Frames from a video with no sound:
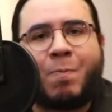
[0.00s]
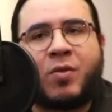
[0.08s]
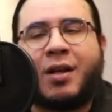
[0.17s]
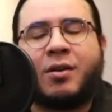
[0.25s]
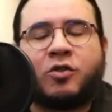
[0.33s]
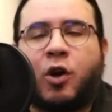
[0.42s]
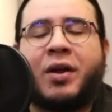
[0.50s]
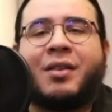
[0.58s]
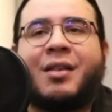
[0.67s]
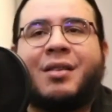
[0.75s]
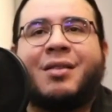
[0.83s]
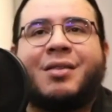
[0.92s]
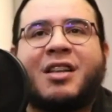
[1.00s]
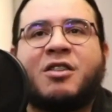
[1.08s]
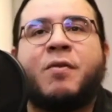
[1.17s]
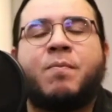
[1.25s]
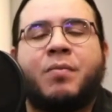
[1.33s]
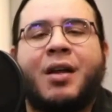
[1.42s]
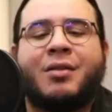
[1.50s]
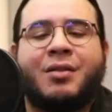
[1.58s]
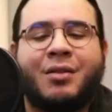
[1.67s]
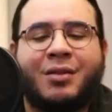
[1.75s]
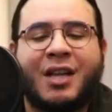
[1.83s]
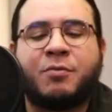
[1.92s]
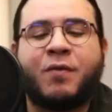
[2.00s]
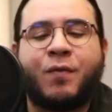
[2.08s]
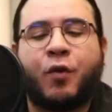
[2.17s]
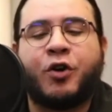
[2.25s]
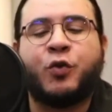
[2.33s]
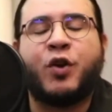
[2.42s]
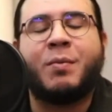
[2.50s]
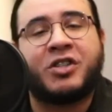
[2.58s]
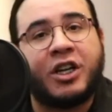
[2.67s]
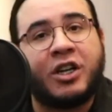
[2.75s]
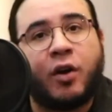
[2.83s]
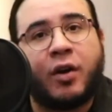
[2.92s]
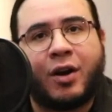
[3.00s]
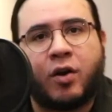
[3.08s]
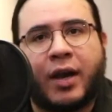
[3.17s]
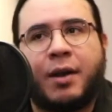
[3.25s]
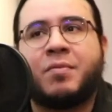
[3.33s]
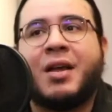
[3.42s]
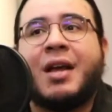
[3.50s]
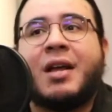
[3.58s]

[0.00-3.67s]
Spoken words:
That's before doing machine learning, okay?